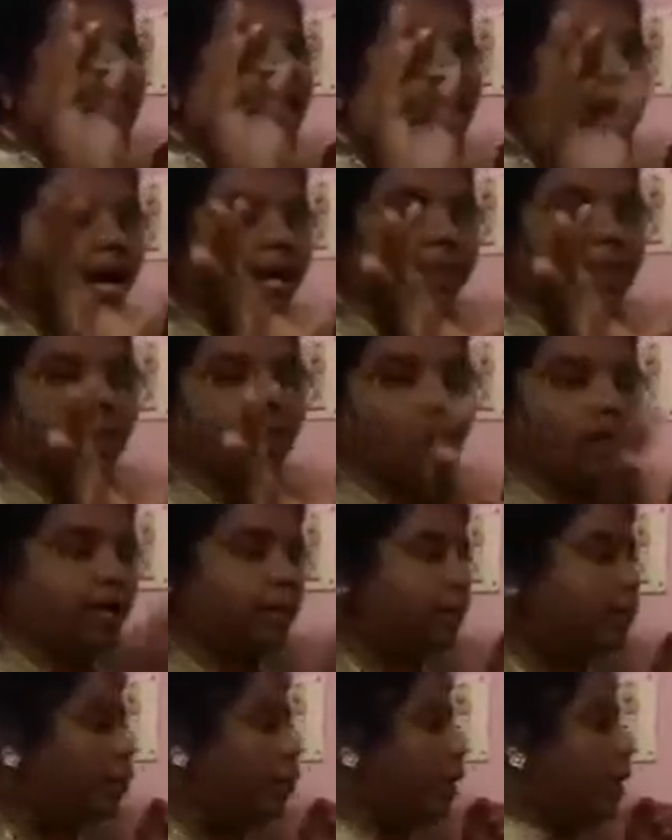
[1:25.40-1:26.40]
high
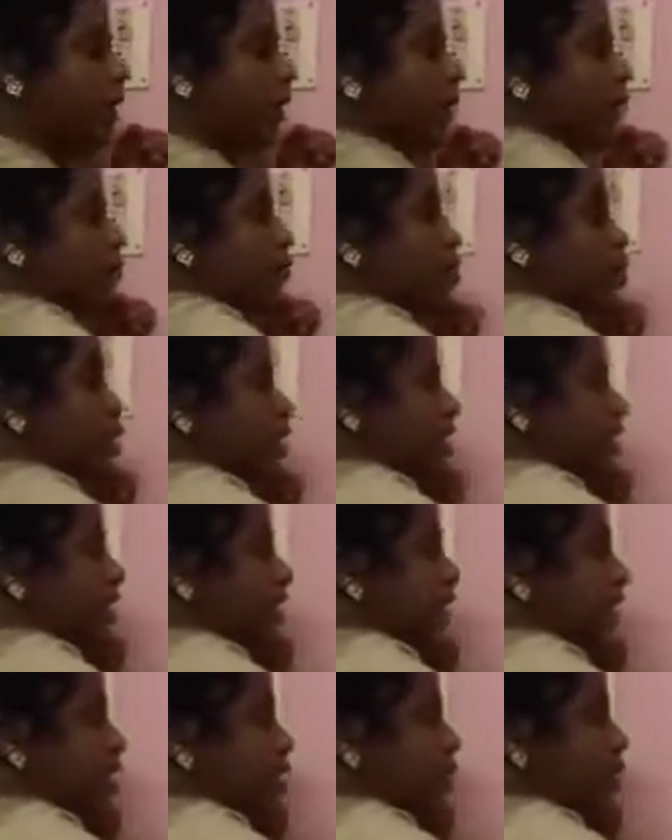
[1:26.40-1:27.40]
boiling point. So
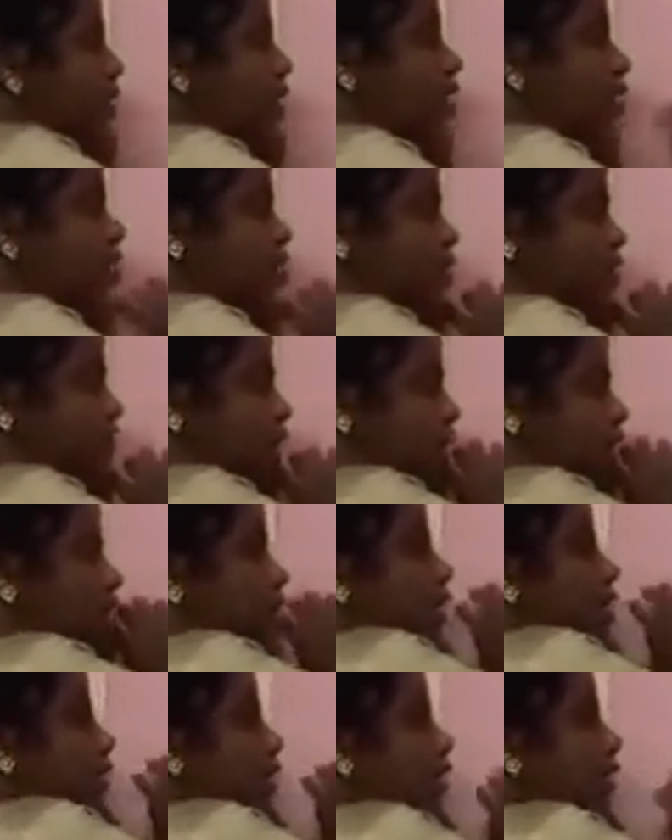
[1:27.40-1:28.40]
it has been used in it.
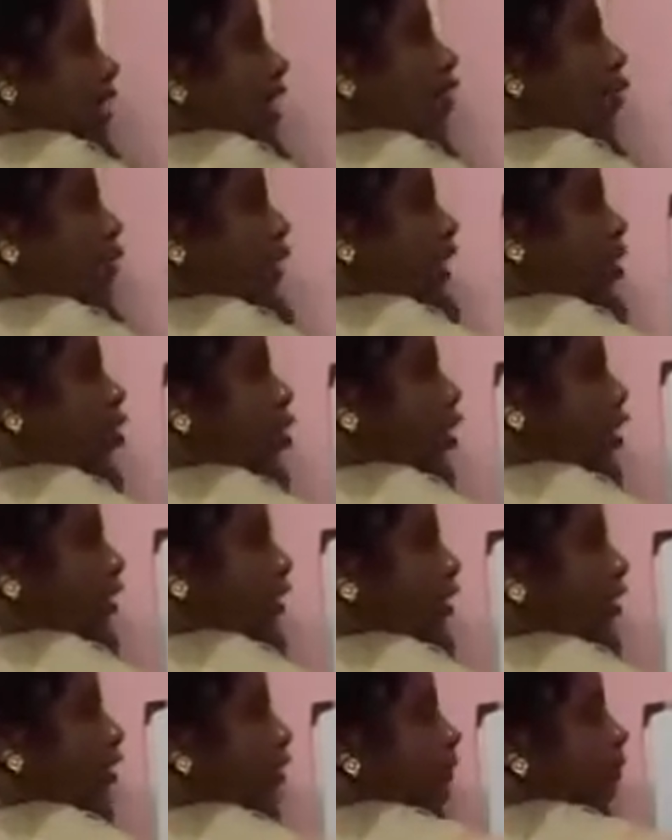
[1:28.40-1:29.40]
Then we
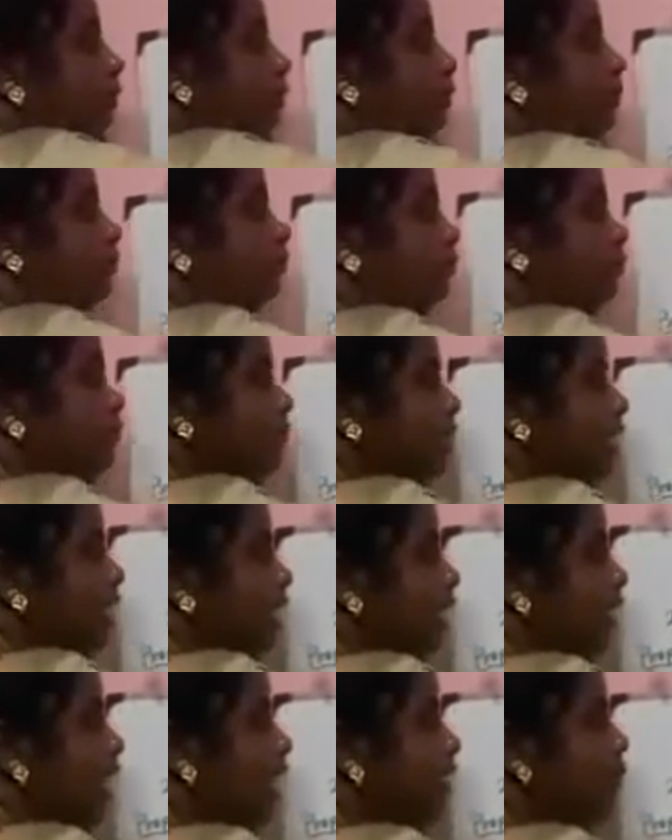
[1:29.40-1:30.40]
got the
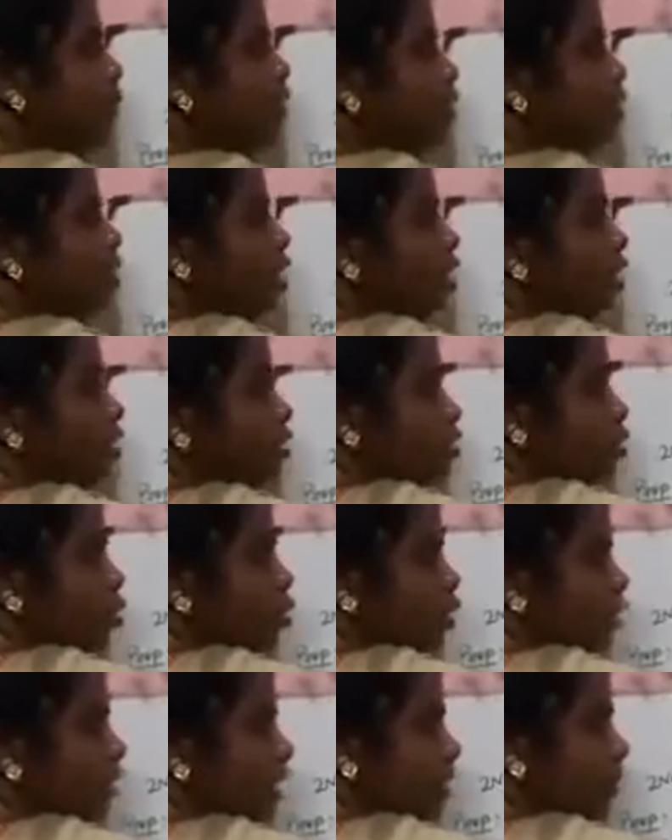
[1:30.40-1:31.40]
diboron,
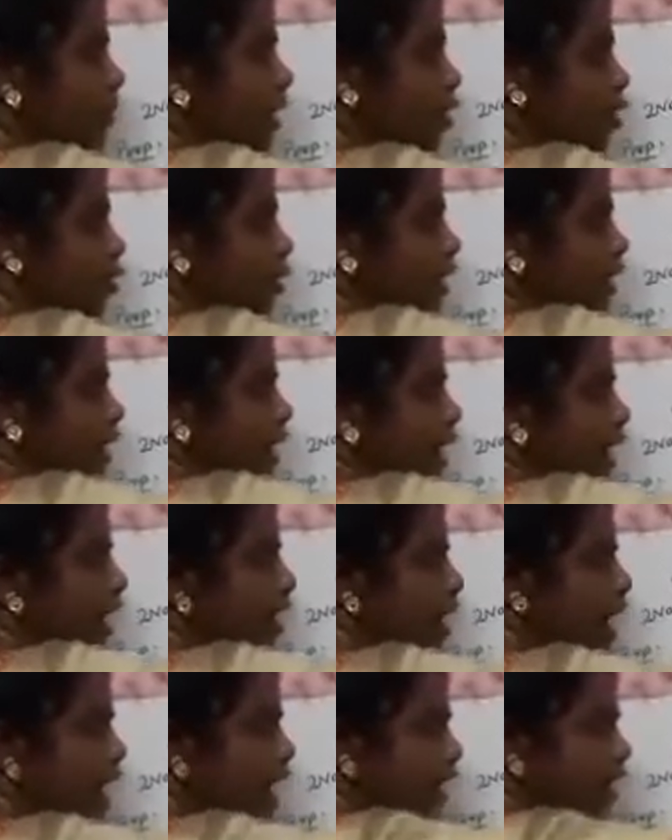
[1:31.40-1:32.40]
sodium iodide
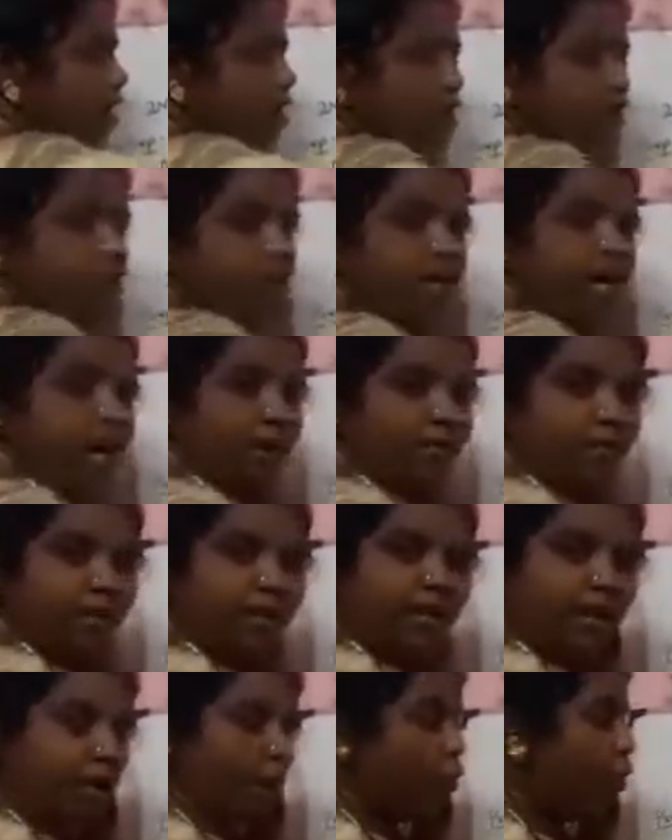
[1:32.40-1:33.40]
and hydrogen have
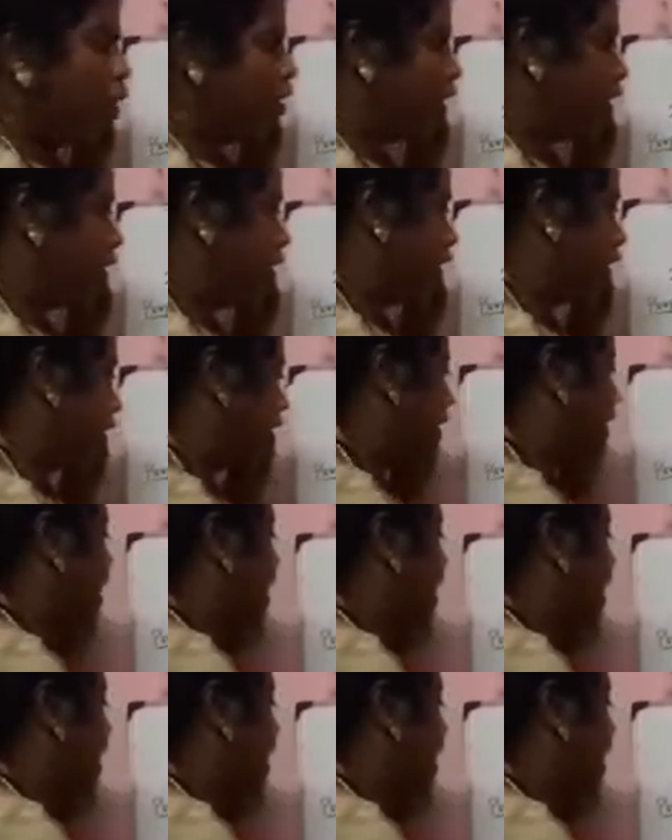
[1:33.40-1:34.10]
been evolved in it.